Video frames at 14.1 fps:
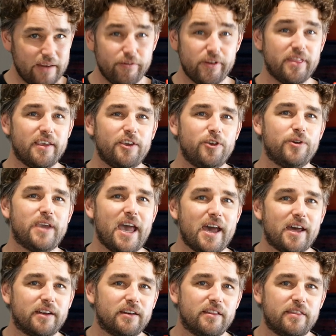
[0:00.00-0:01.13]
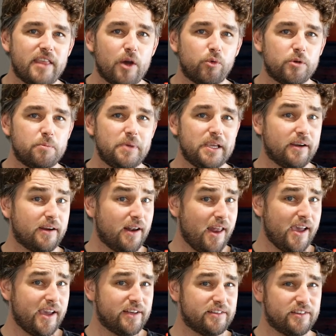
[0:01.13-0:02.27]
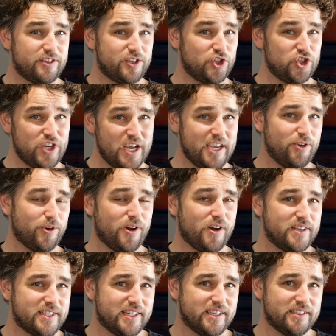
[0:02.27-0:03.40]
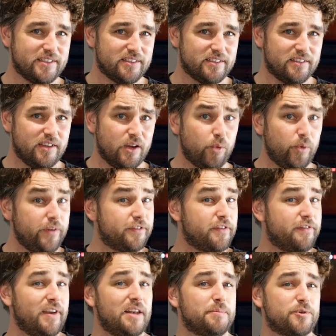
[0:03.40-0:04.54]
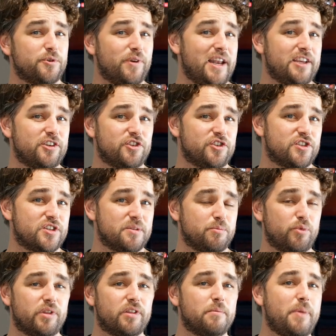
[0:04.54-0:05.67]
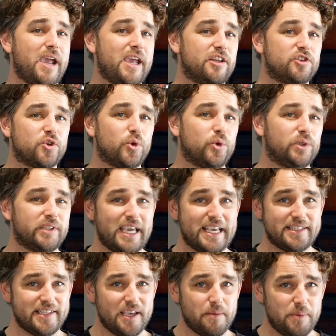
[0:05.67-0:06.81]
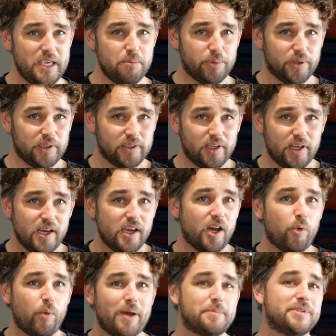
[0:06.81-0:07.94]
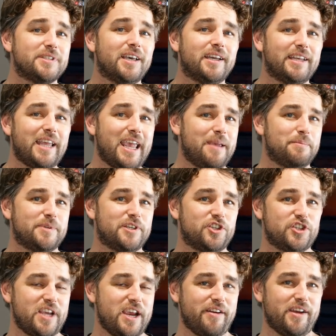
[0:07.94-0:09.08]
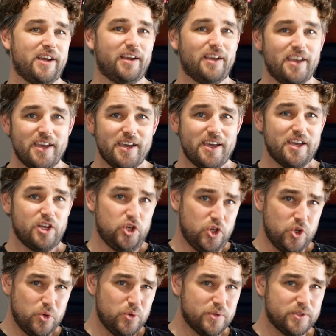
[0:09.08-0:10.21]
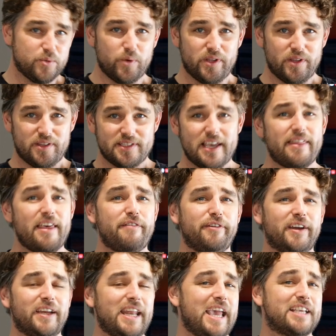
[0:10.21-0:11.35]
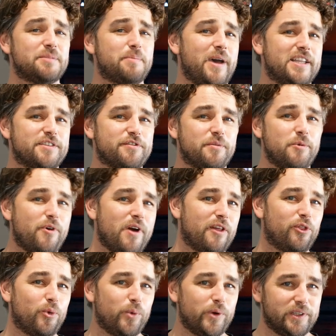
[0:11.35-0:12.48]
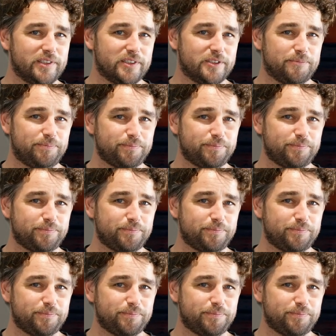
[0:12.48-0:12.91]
everything you can that would be inclined to share your content. We've developed a relationship with a page called SA People, a website aimed at sharing news with South African expats from around the world.